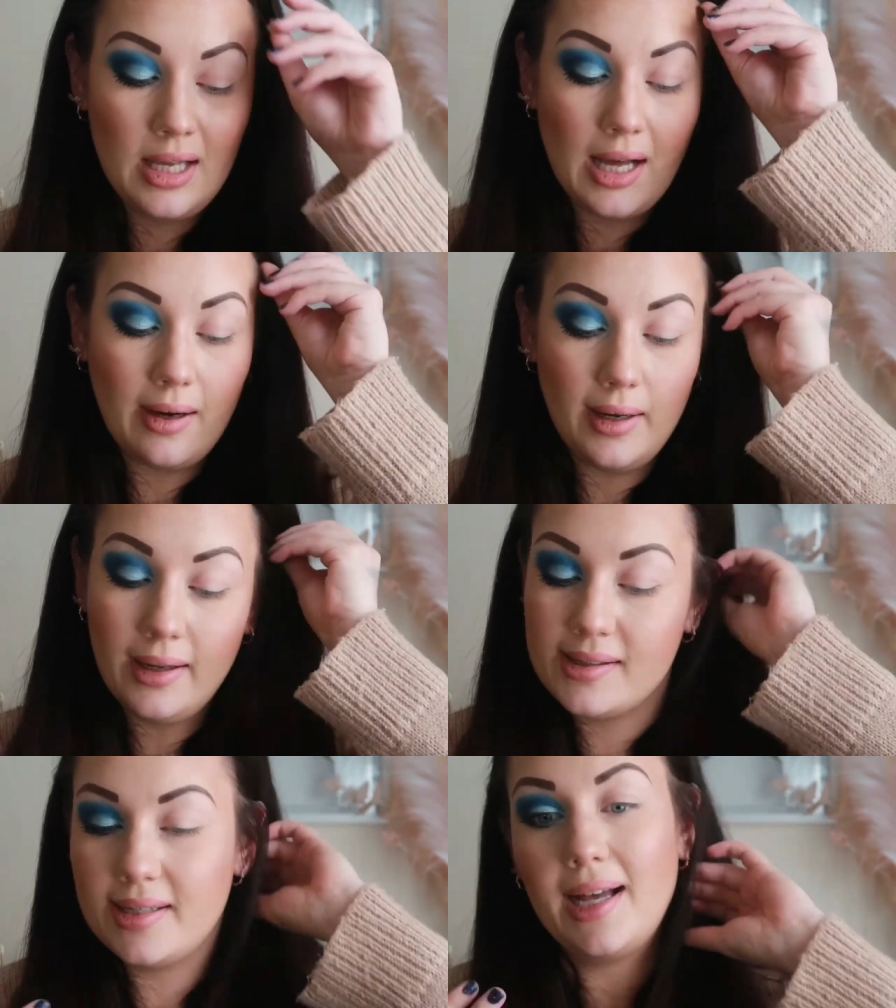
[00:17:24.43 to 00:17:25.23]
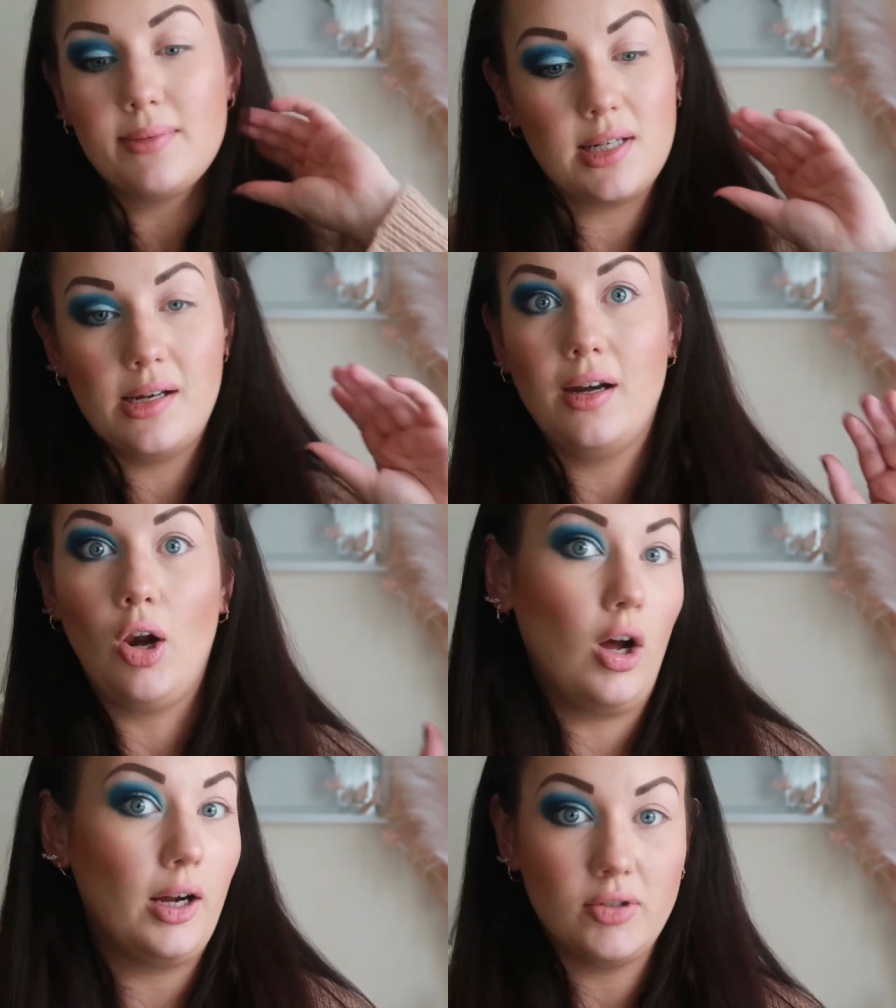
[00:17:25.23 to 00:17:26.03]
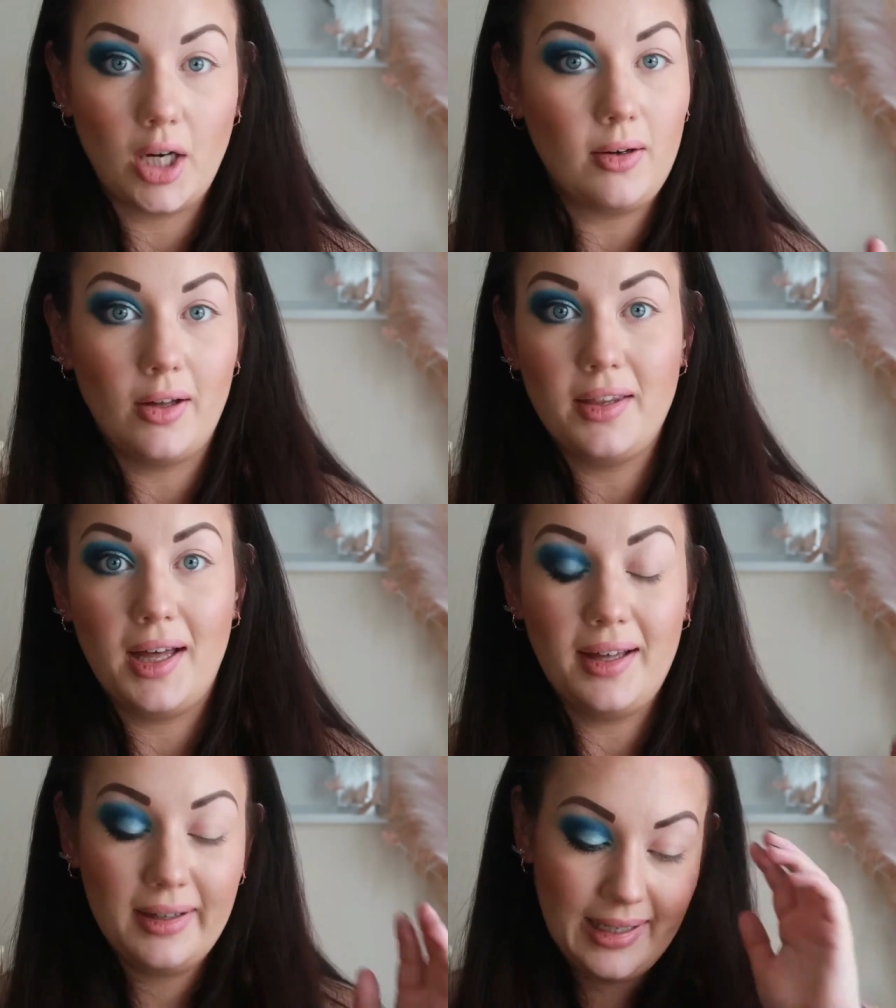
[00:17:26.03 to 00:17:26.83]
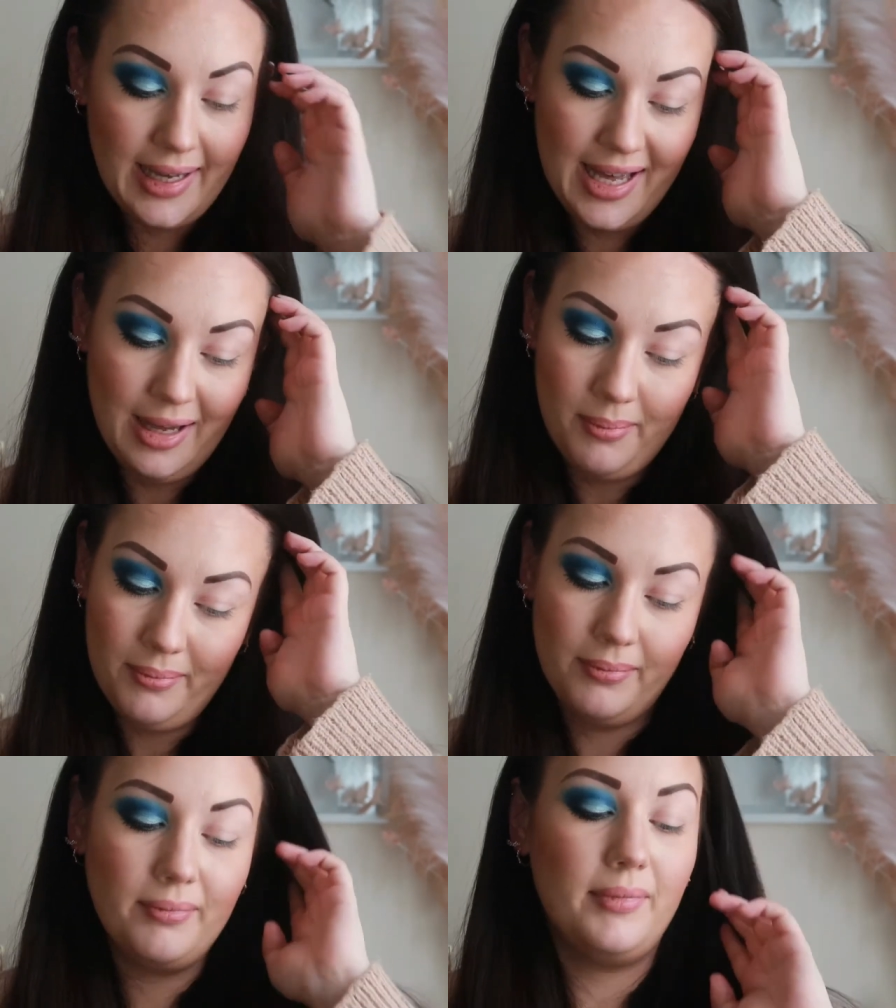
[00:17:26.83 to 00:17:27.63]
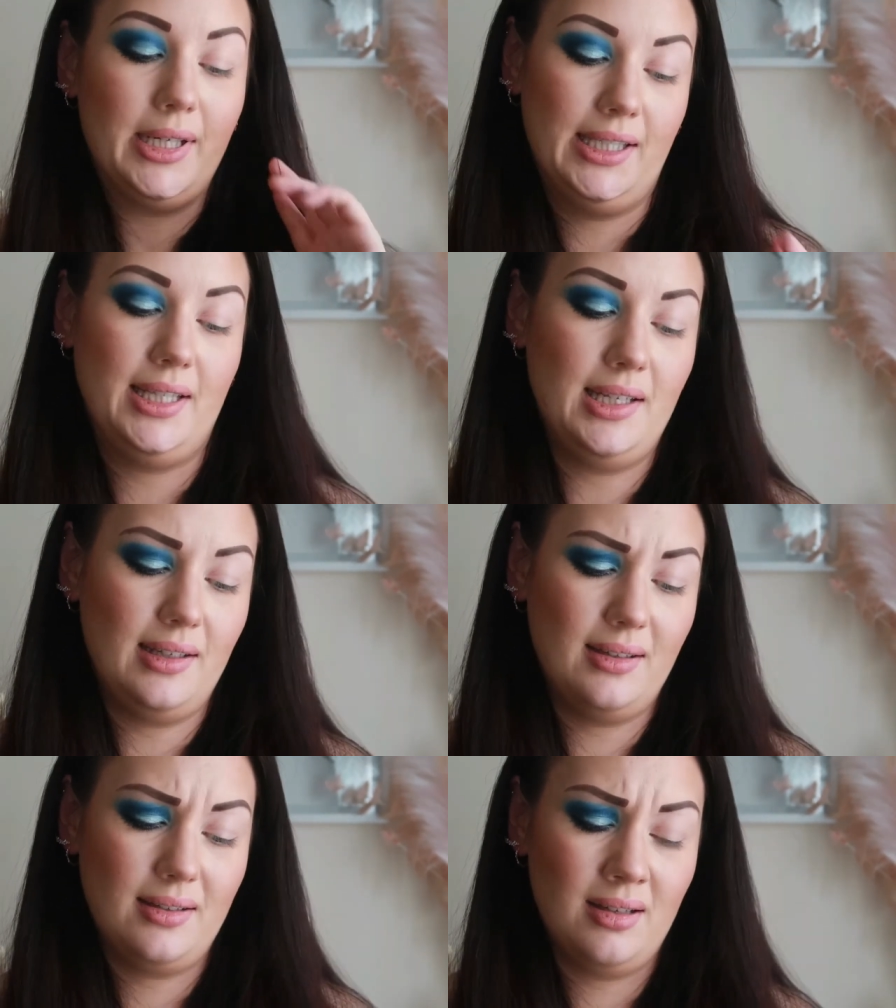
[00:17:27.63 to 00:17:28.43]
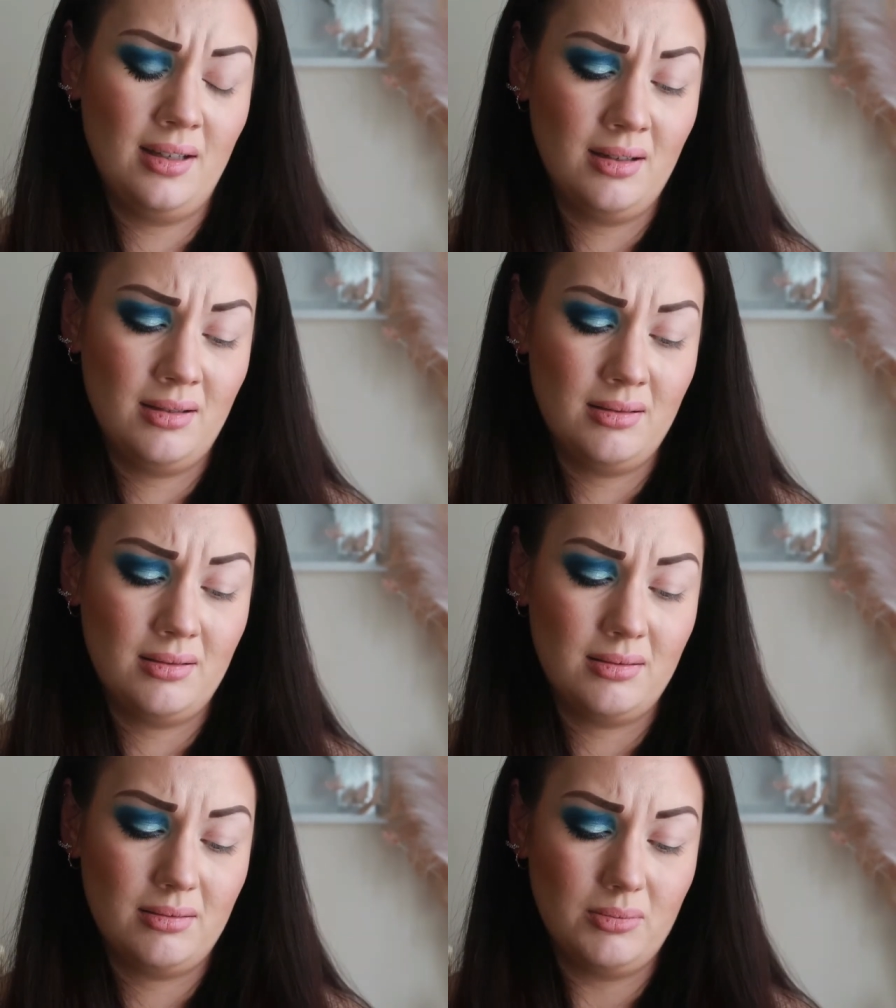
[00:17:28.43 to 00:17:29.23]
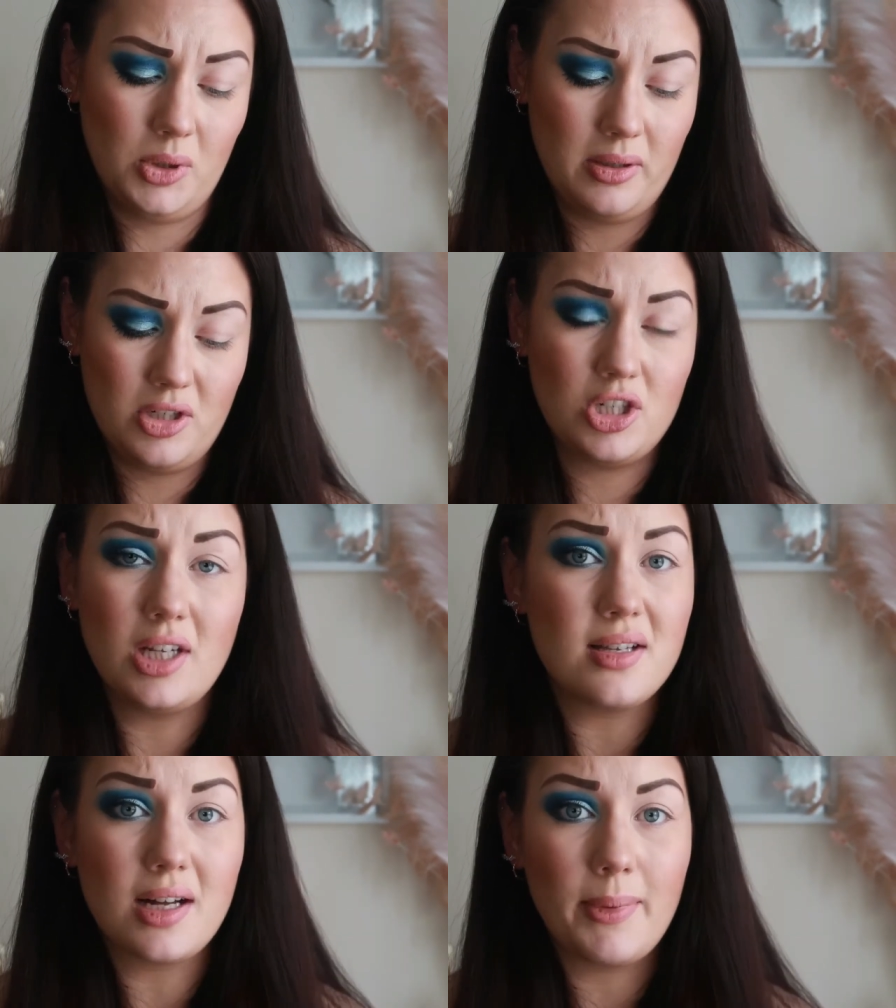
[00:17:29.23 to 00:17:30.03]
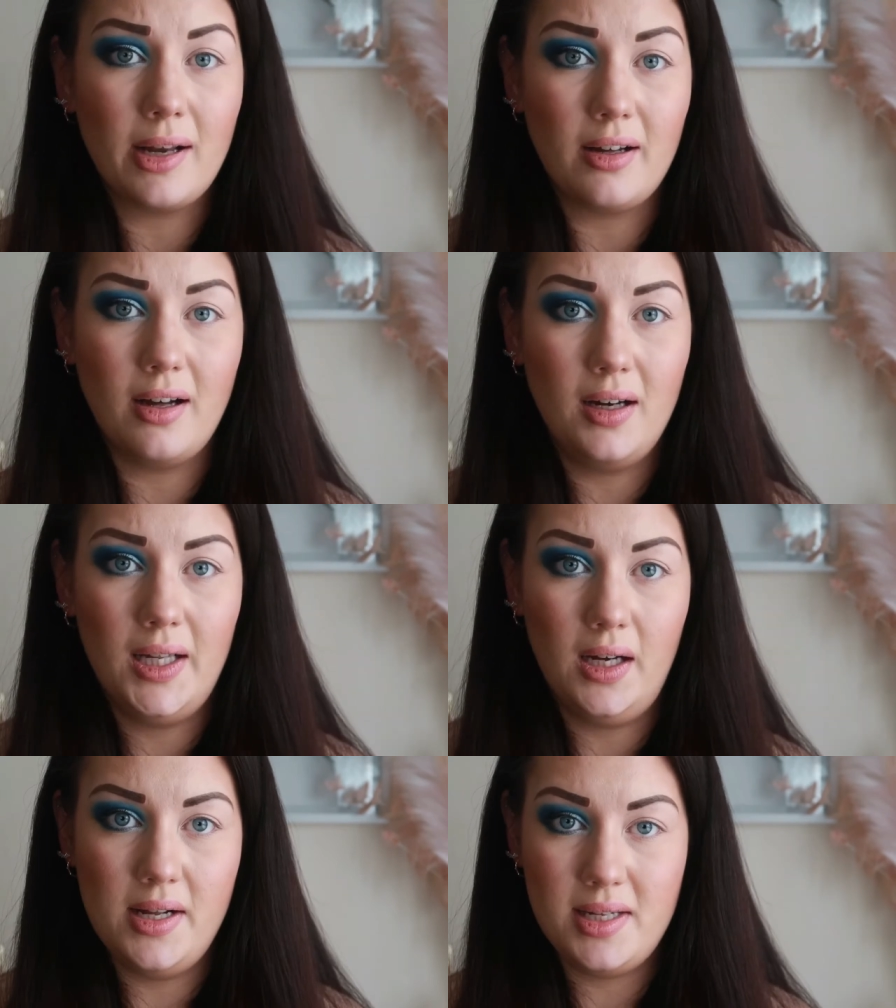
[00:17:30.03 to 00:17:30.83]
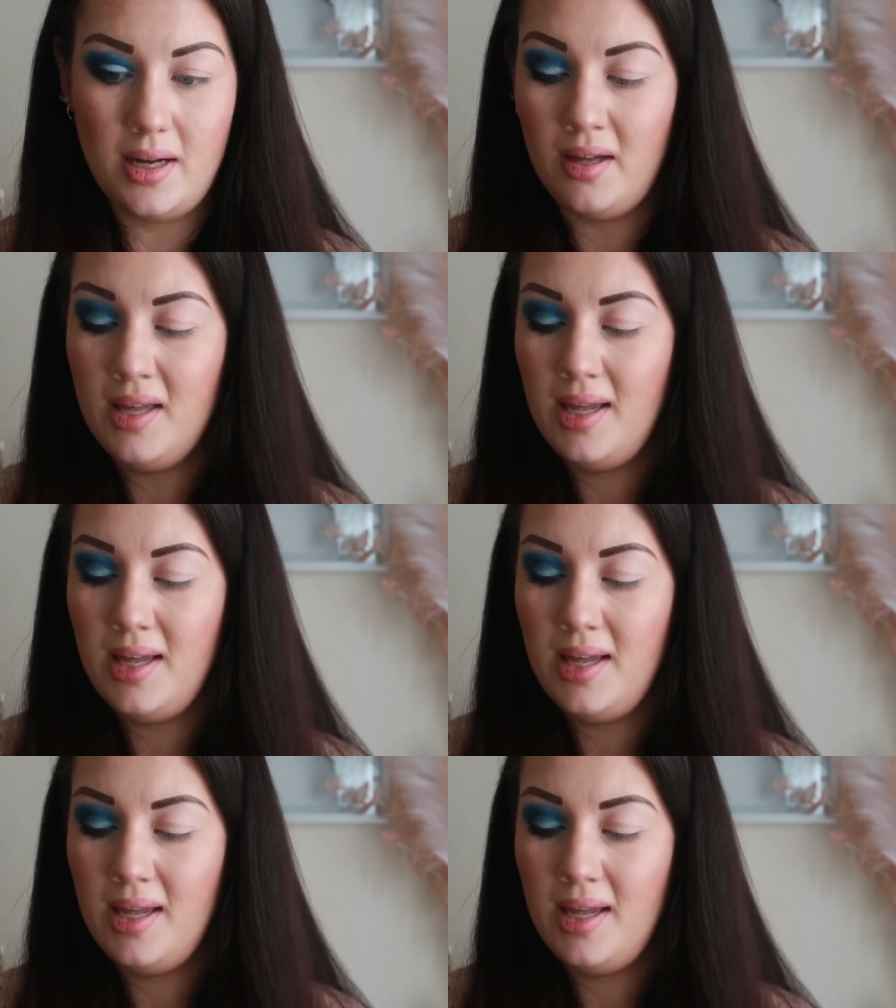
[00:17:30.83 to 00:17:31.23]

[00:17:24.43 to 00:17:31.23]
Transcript: Highlighter, absolutely not, I don't like that. I think, well, it just doesn't come out like a highlighter.